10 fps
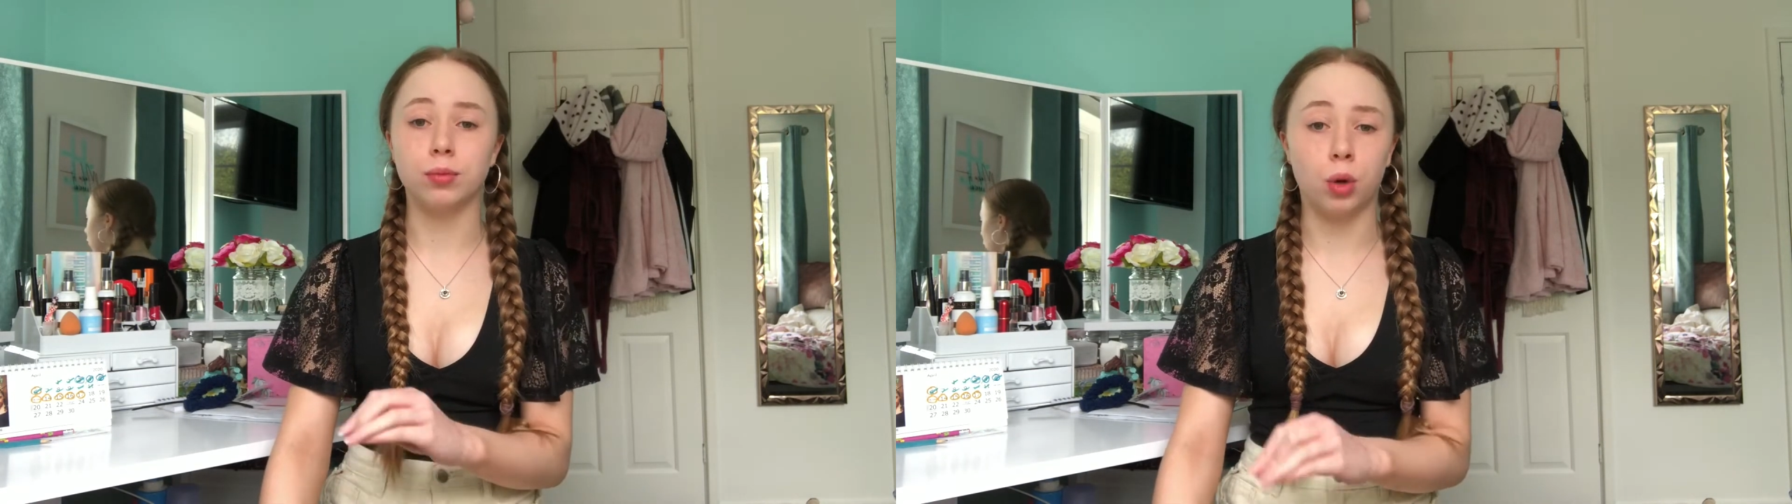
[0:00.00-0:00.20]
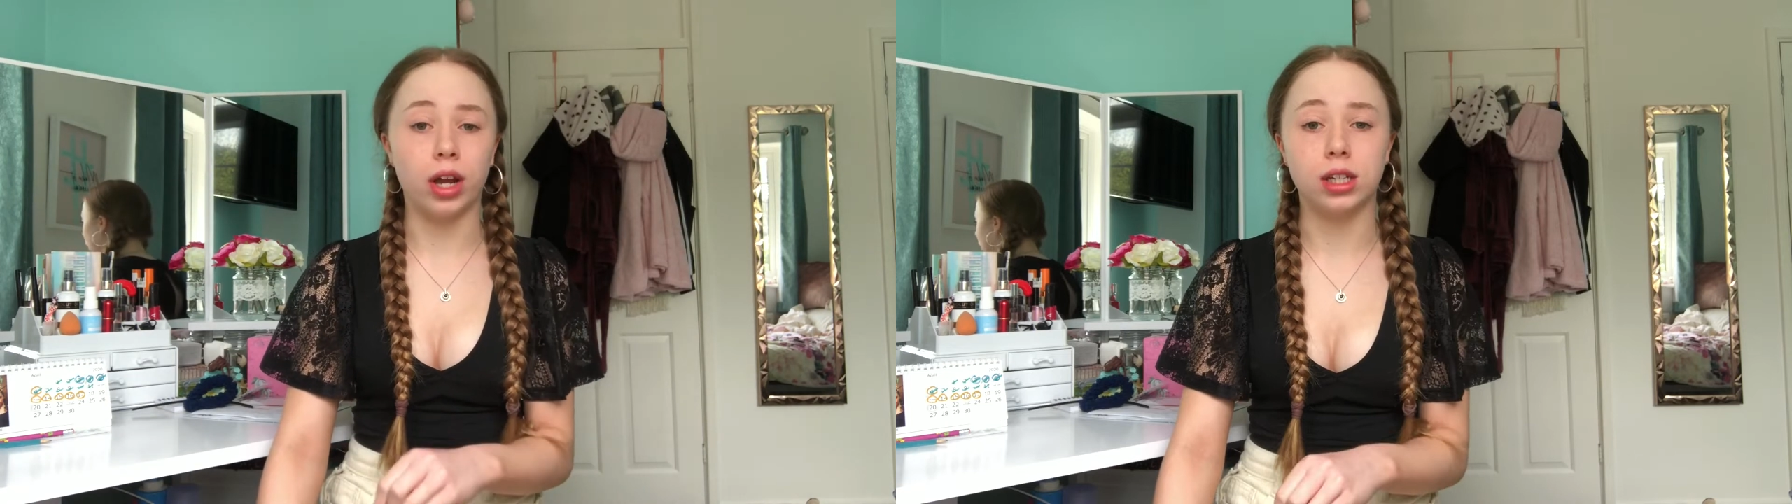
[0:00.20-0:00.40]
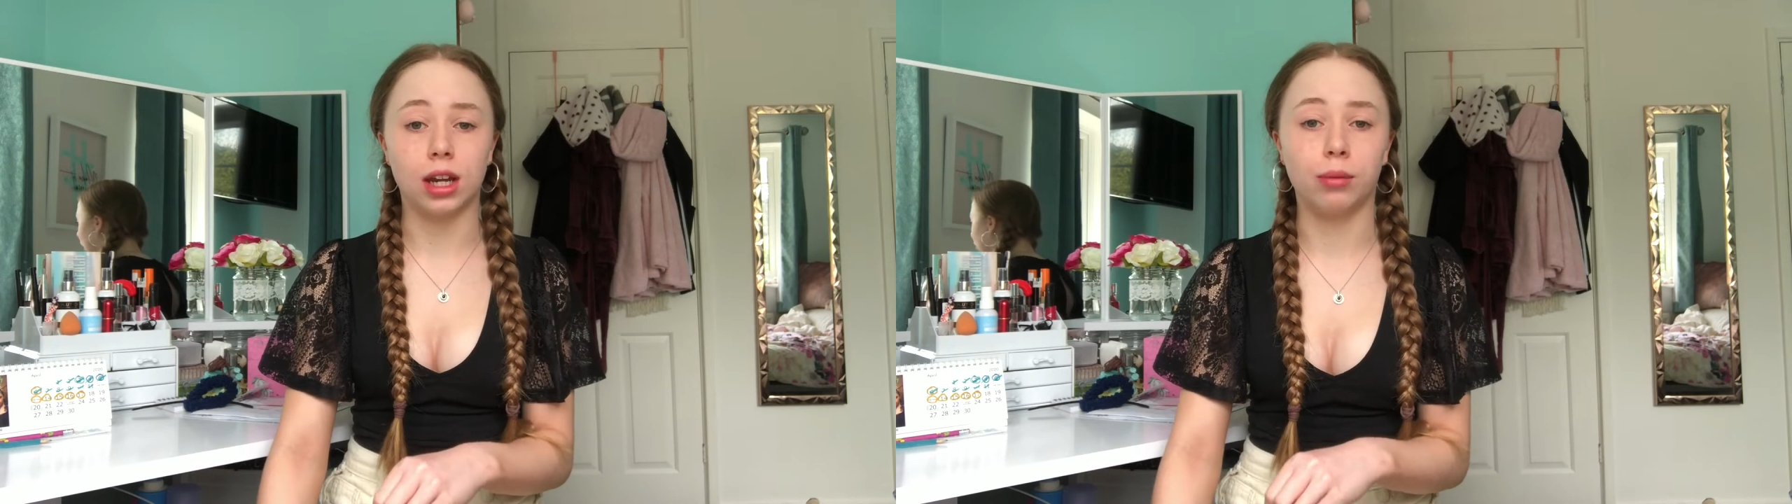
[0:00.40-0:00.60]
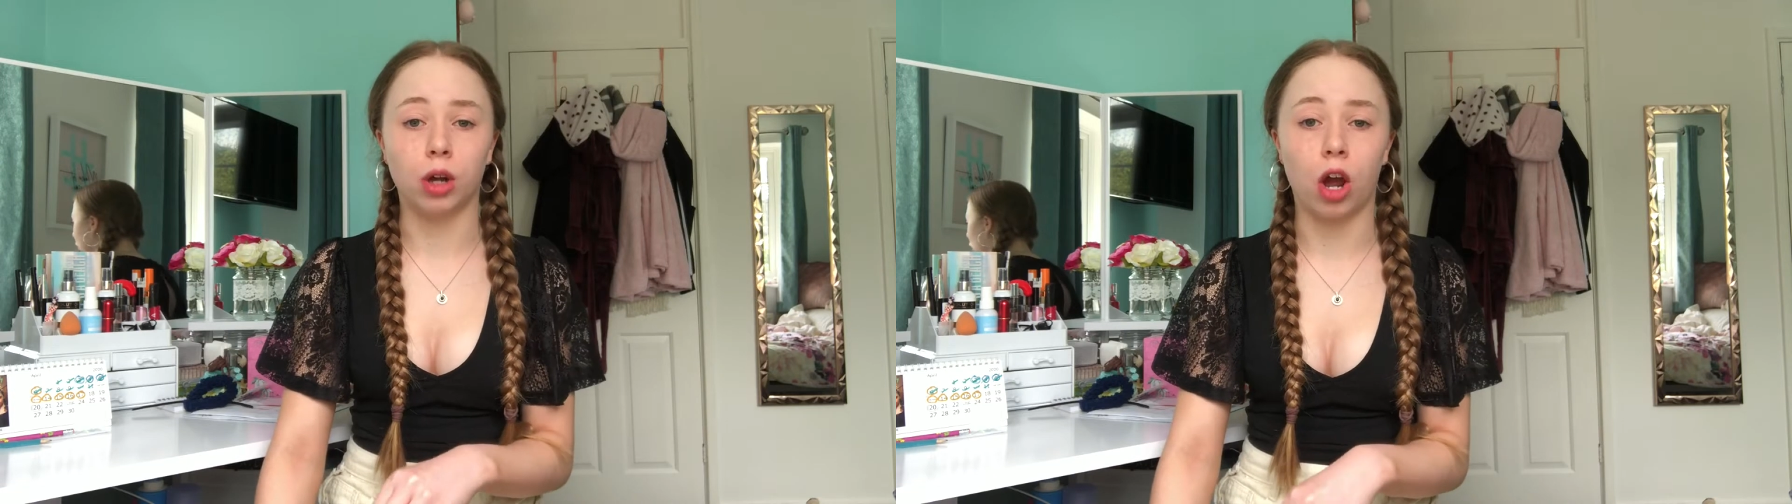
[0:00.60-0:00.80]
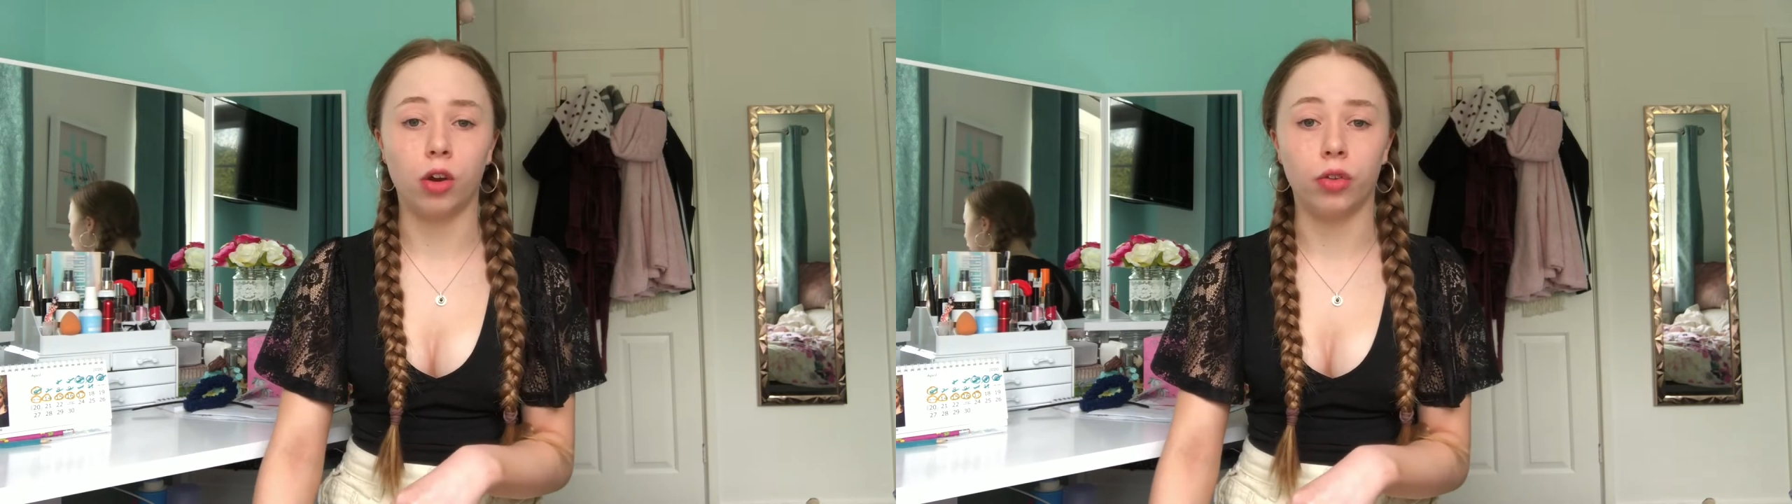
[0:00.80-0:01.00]
more entertainment
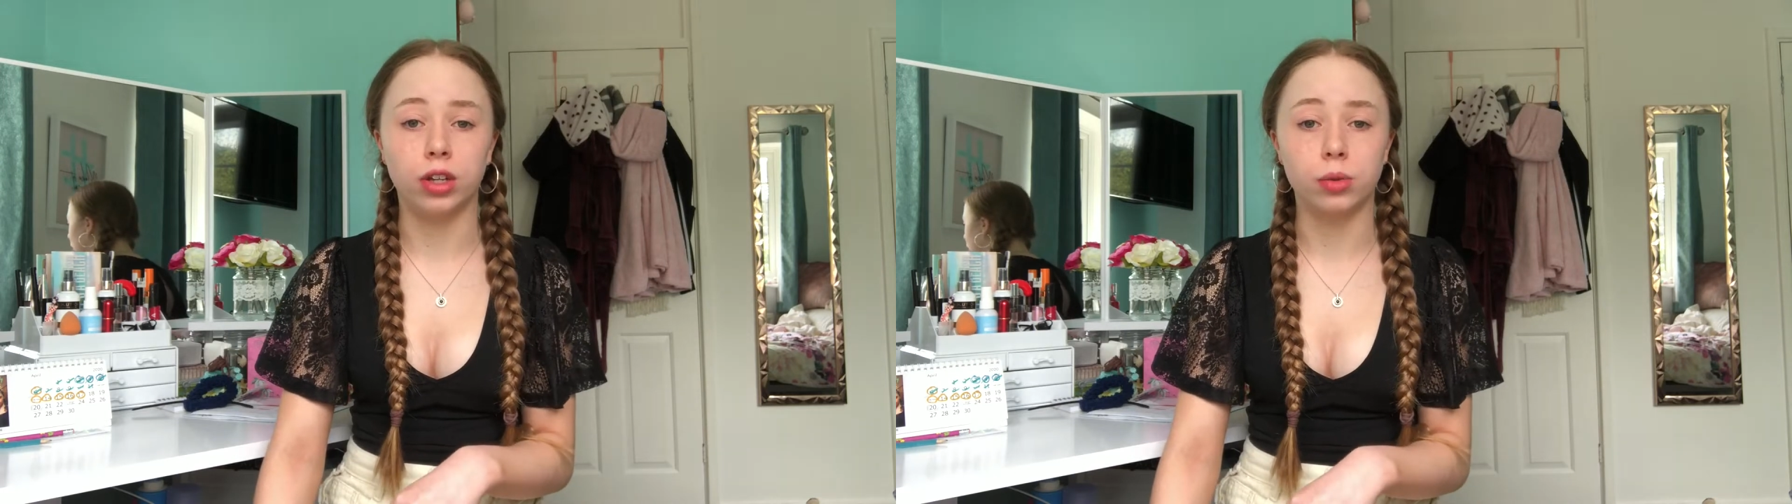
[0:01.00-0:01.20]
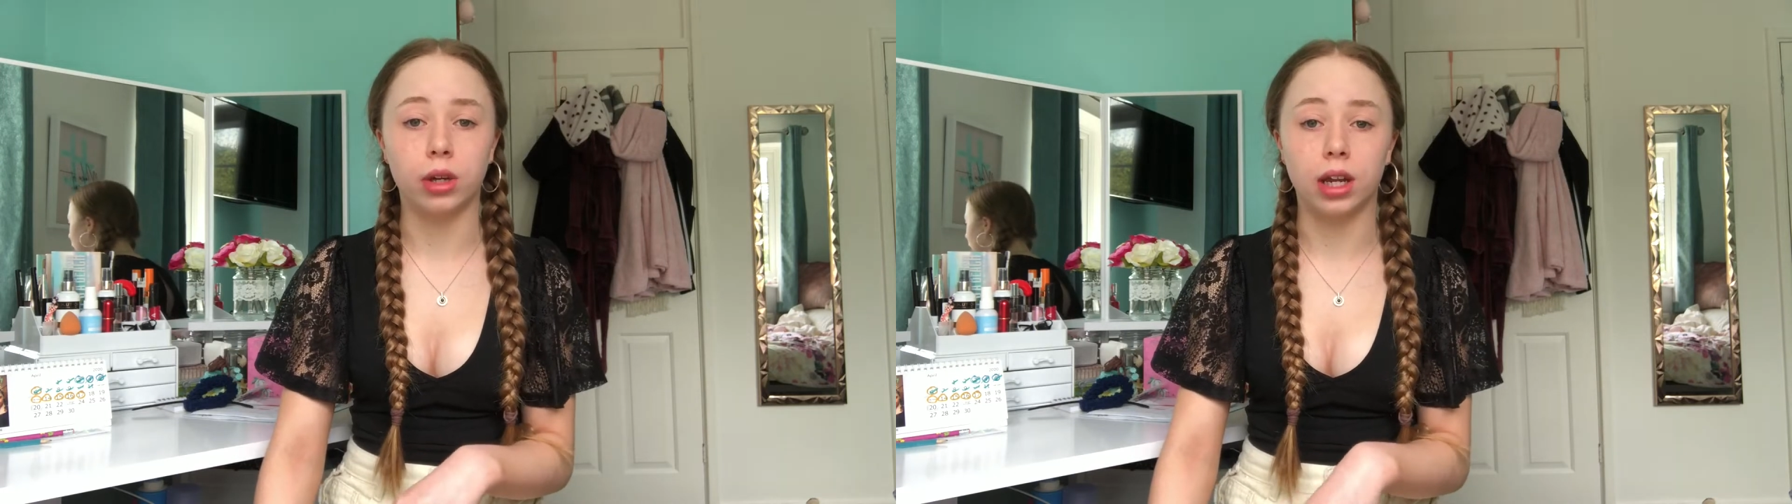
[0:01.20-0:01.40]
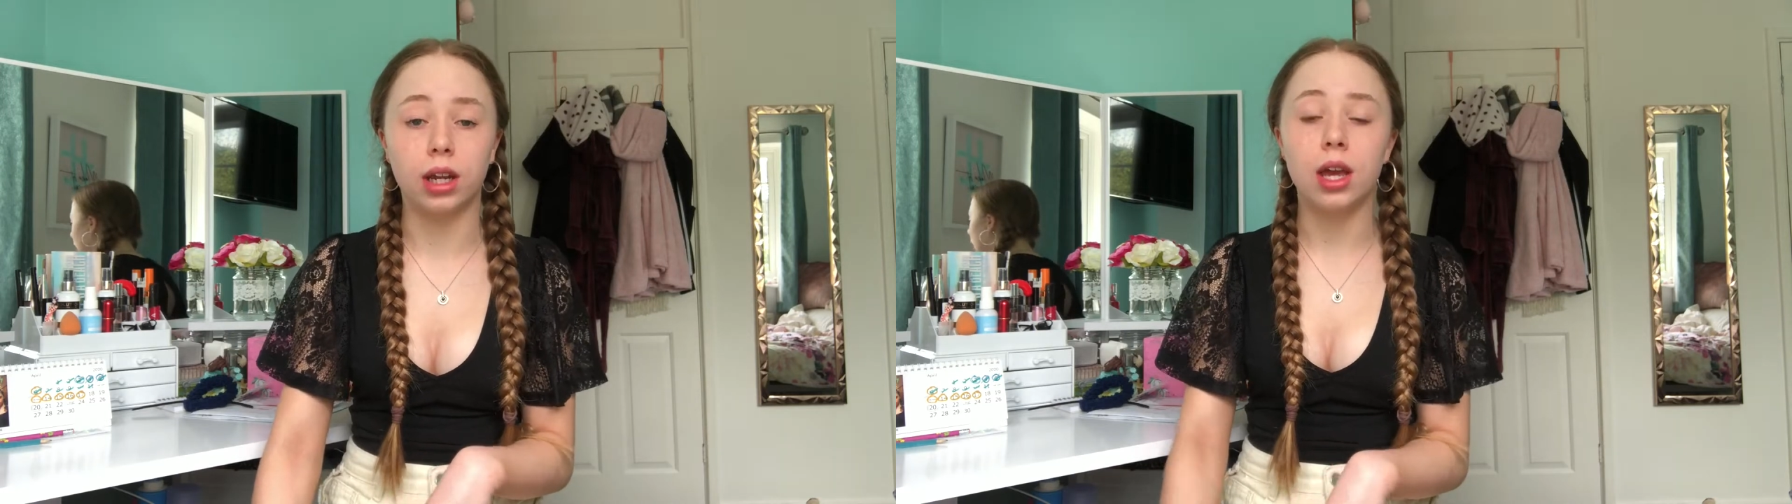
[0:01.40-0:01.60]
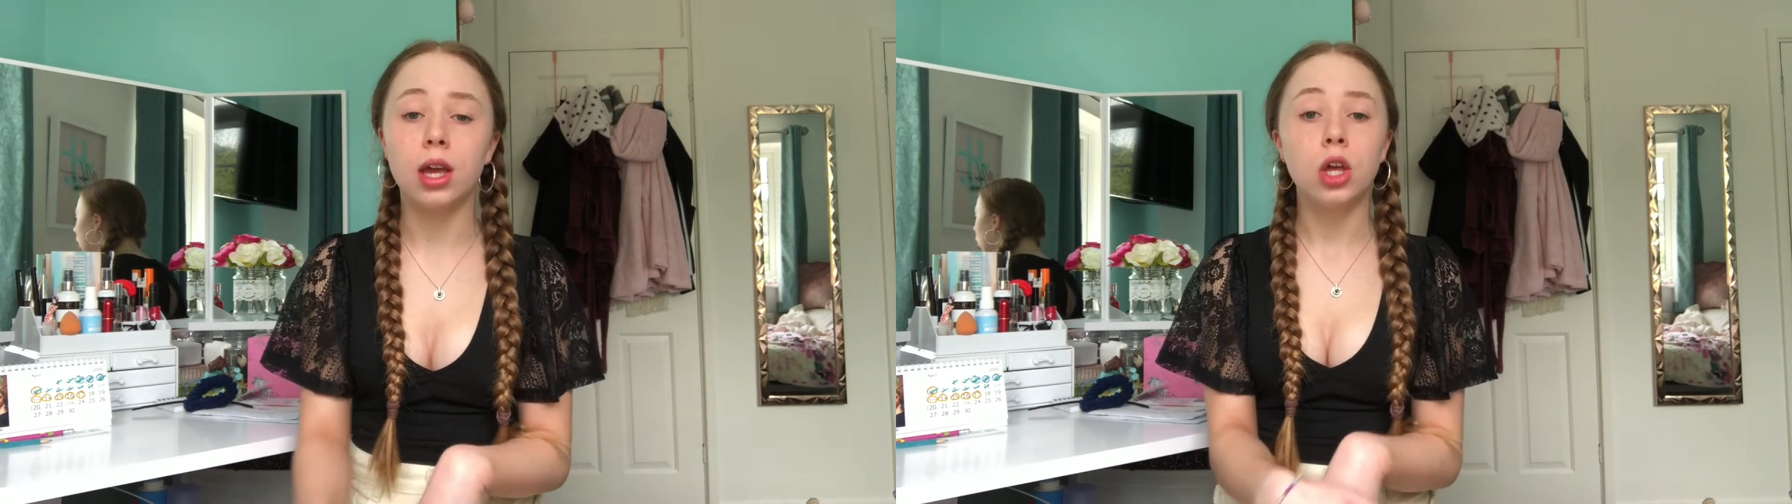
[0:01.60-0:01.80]
going on this week.